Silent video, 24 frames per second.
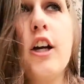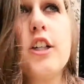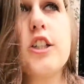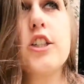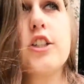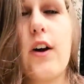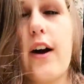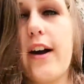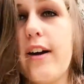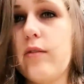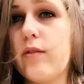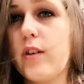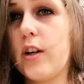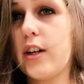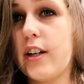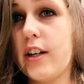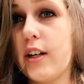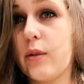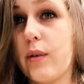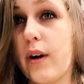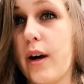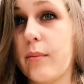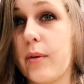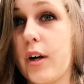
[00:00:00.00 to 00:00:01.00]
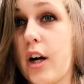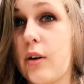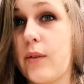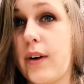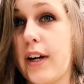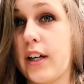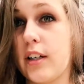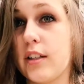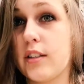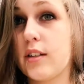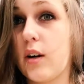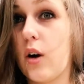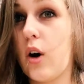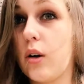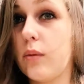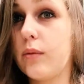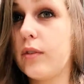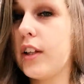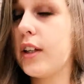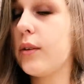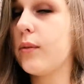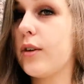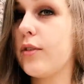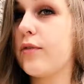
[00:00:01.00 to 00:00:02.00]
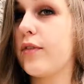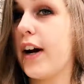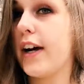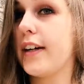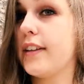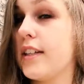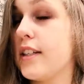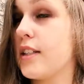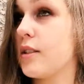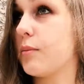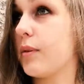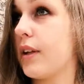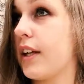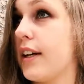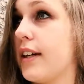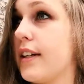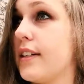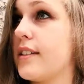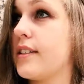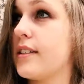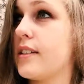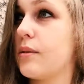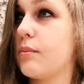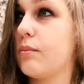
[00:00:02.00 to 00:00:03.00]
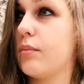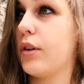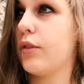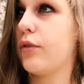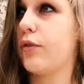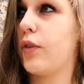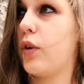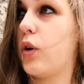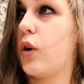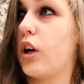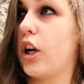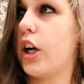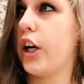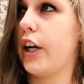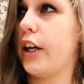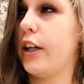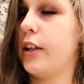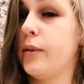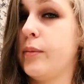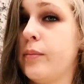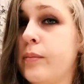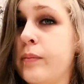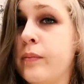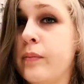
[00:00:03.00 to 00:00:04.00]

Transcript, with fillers: So I have no idea where I'm going. So hopefully we find this place before